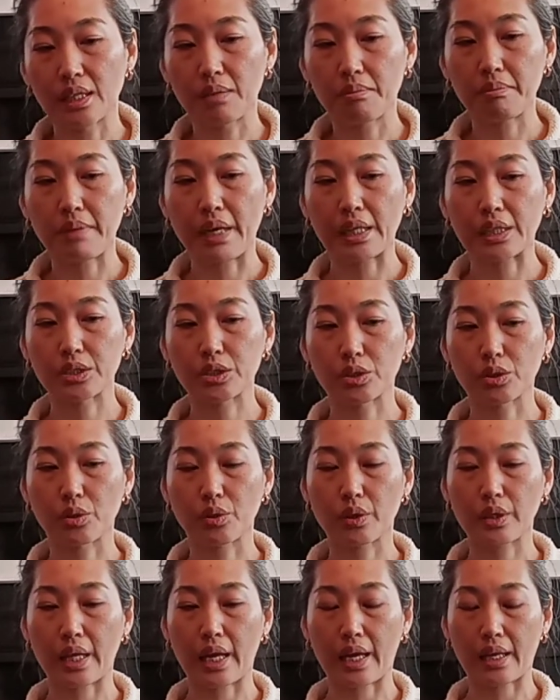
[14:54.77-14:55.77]
make
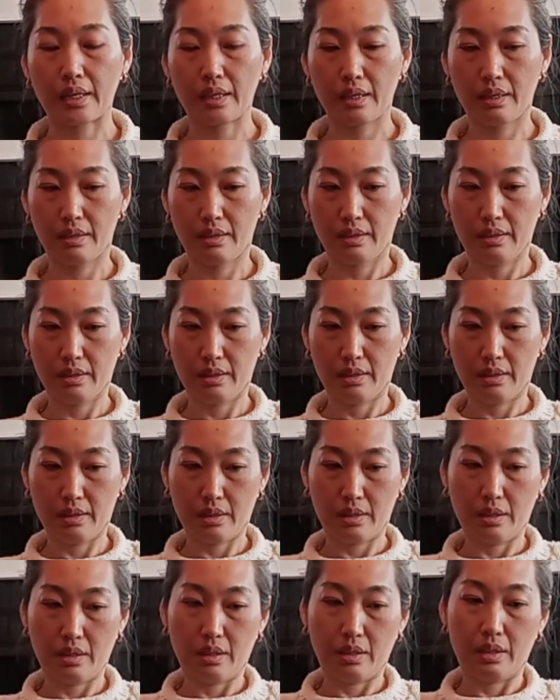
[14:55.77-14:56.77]
sure that
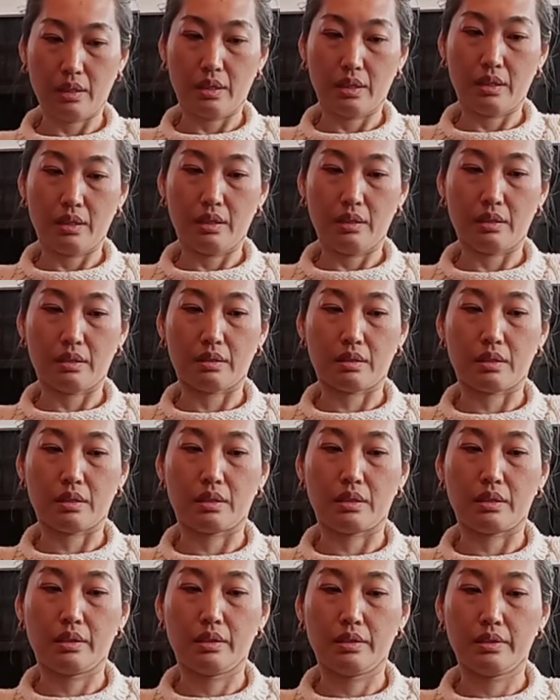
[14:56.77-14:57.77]

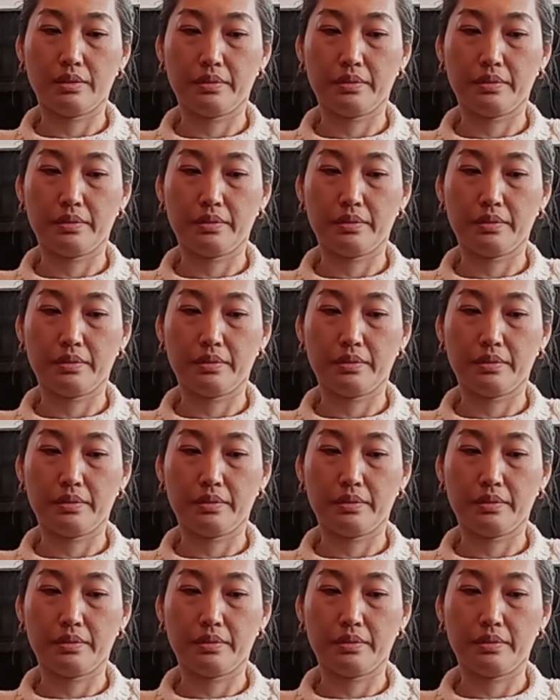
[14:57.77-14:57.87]
your